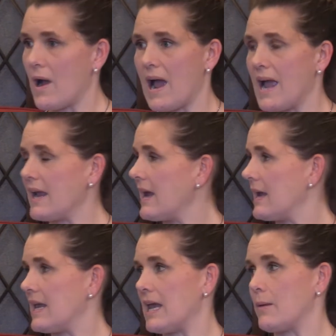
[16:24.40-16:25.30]
I
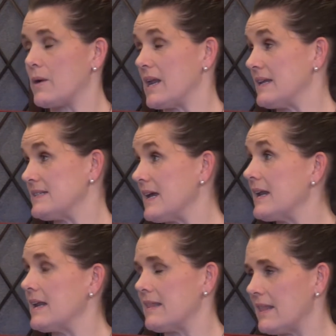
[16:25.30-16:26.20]
got care when I
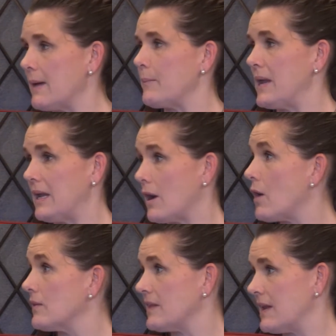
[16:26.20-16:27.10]
did, and that made
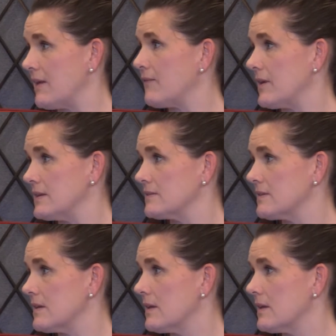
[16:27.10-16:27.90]
all the difference.